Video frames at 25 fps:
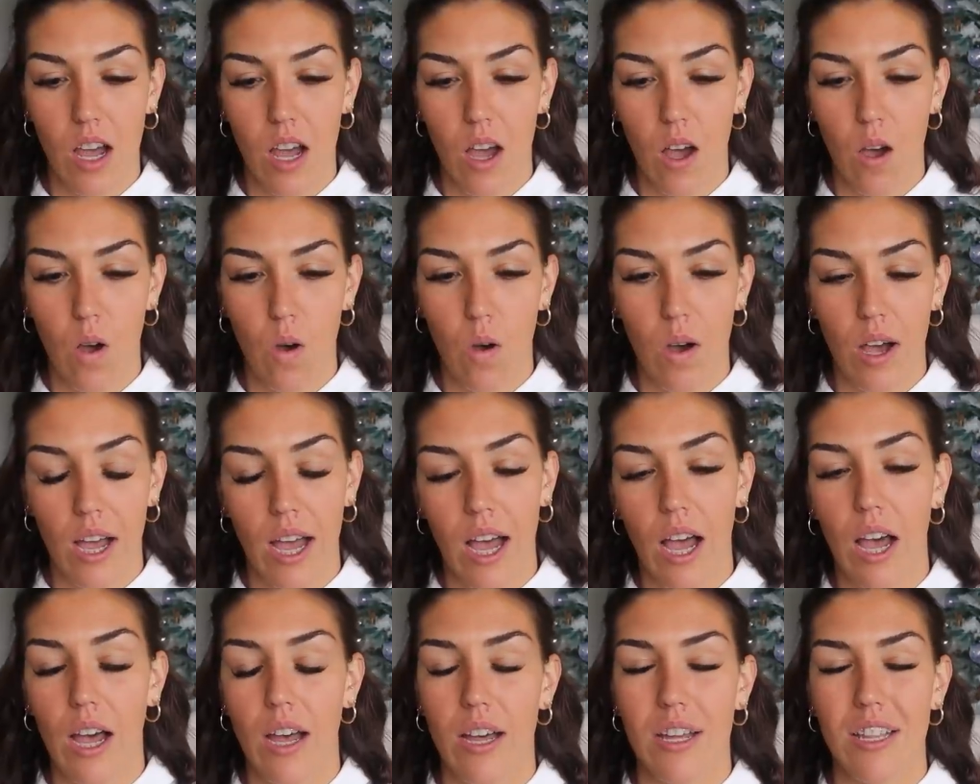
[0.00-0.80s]
no,
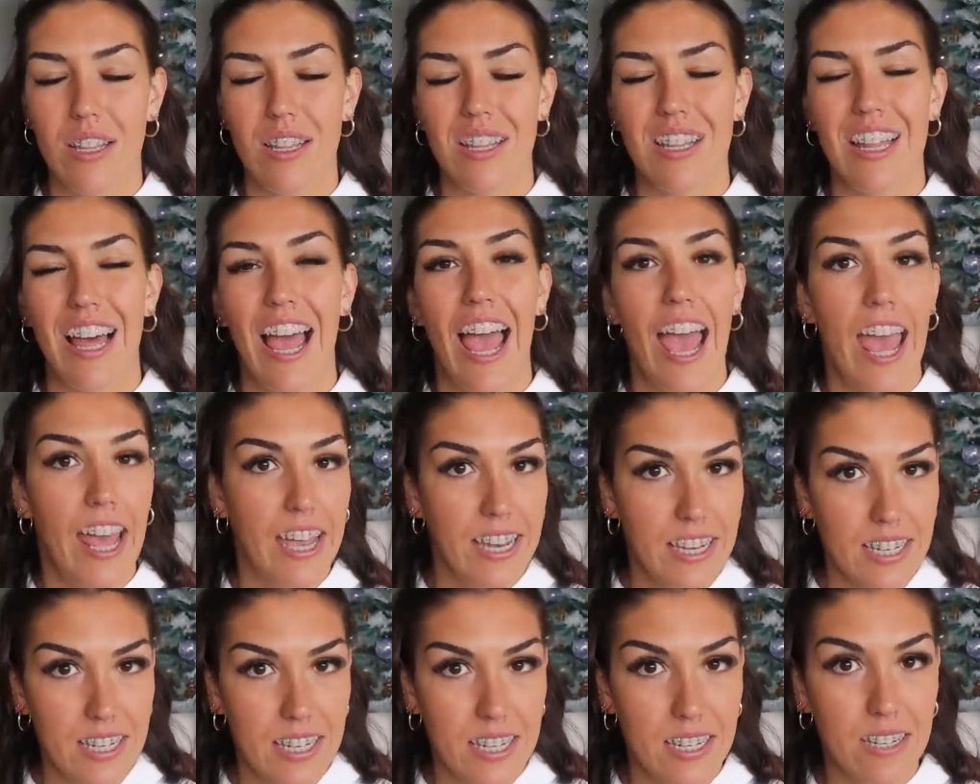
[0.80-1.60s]

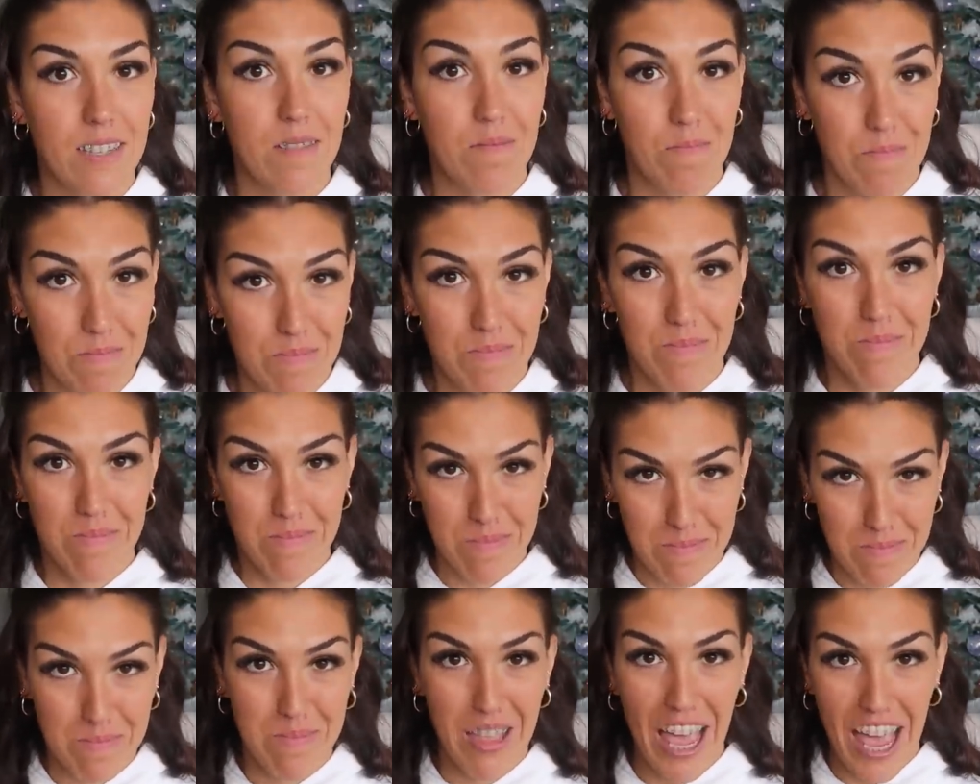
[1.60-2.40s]
end
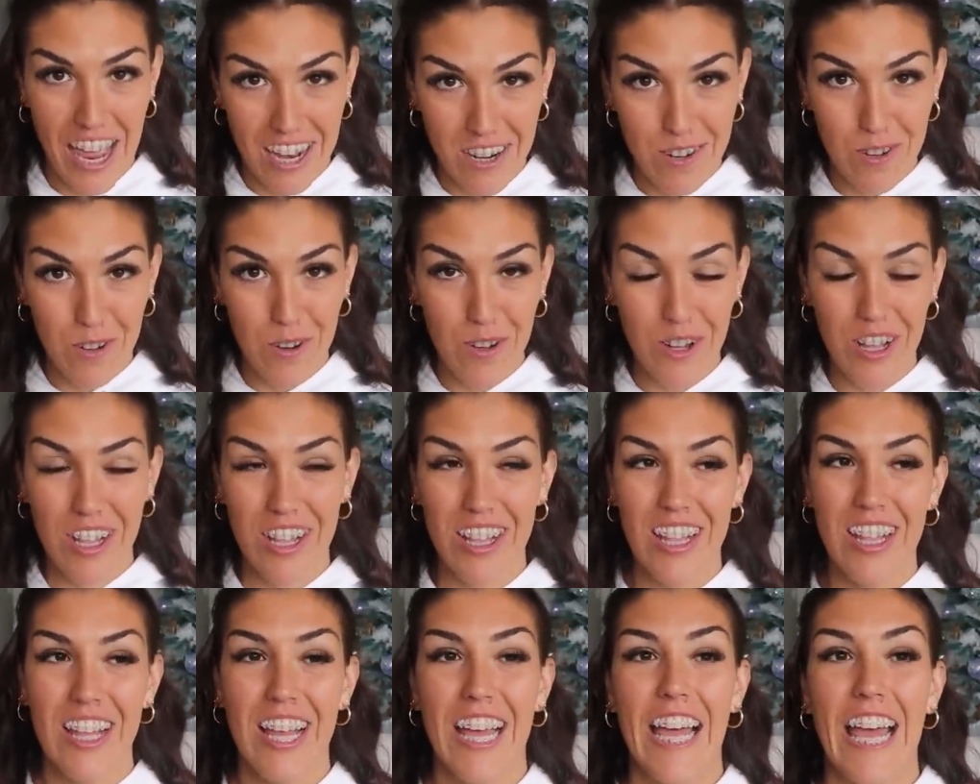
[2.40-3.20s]

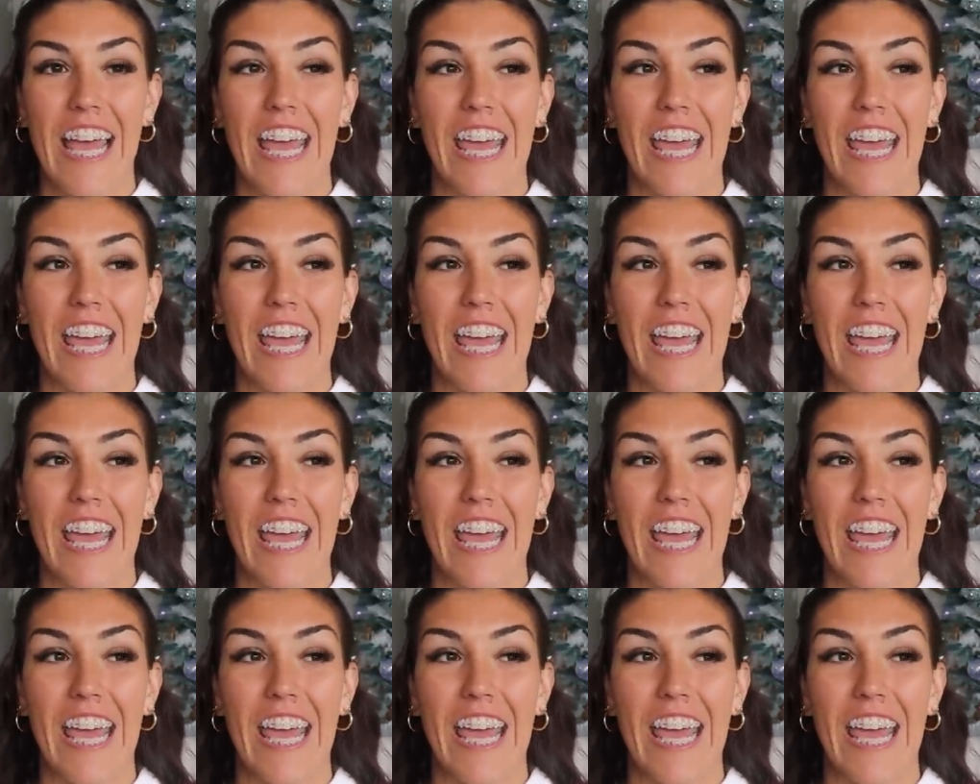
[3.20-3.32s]
goal